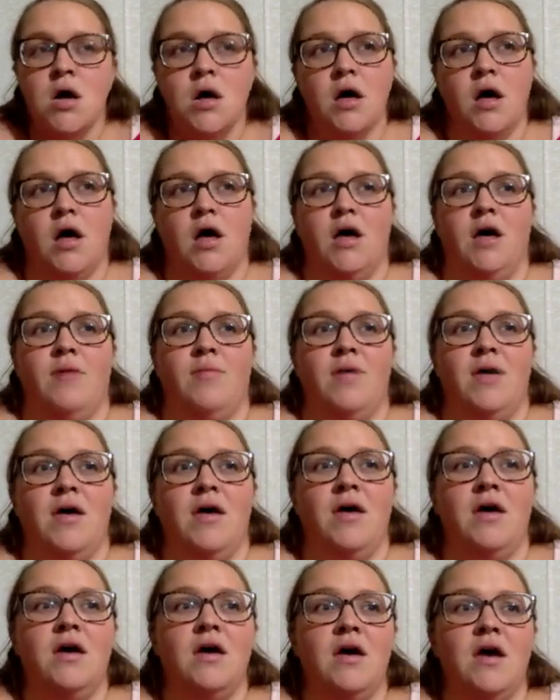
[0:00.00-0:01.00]
Um,
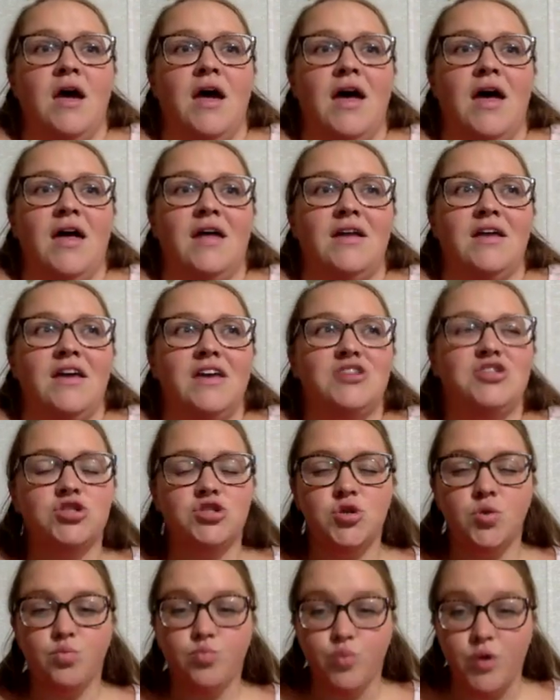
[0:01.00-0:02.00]
and it's just
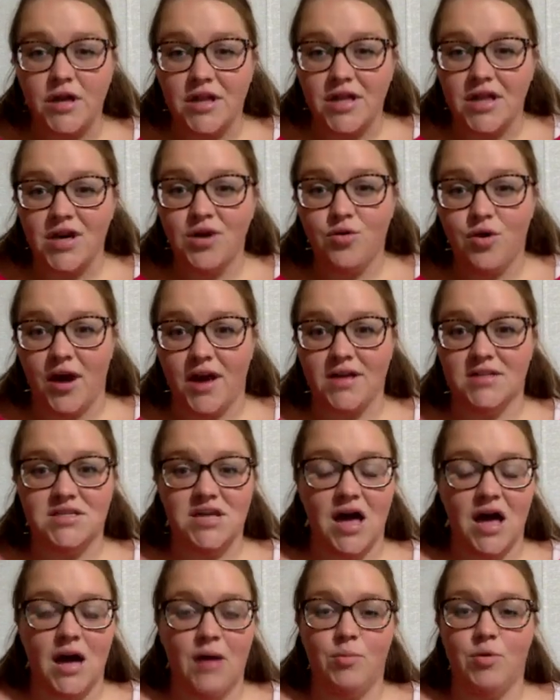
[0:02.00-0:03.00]
a really great
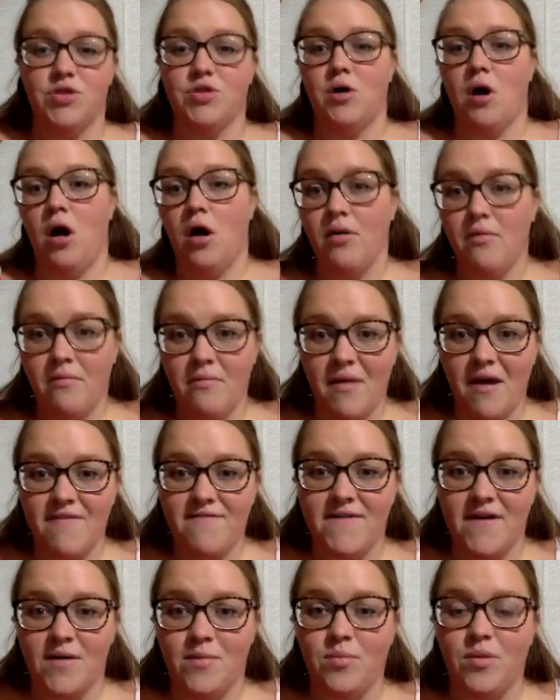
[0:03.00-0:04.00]
time with all of my
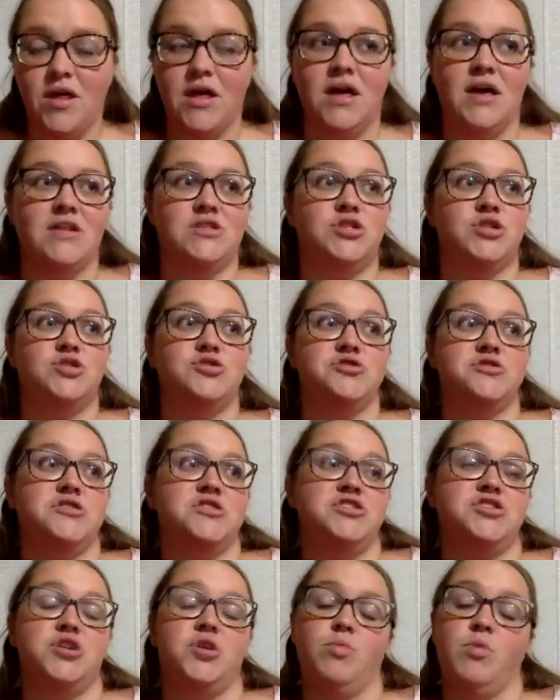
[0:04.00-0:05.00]
family. It's a
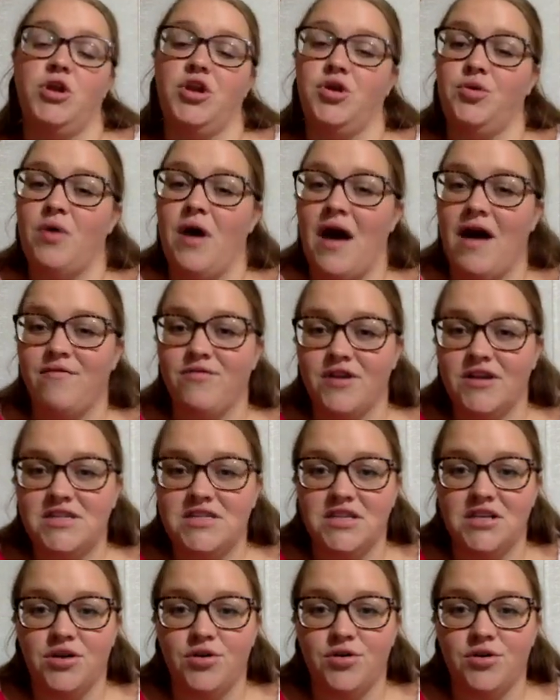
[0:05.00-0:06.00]
tradition we do every
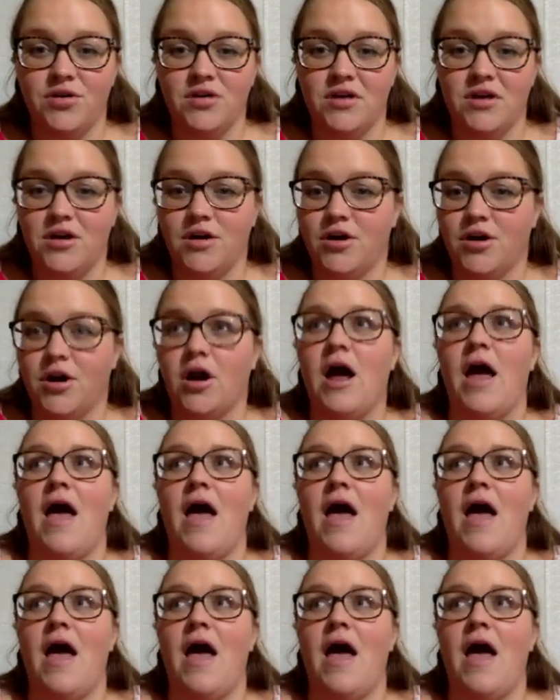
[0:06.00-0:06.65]
single year.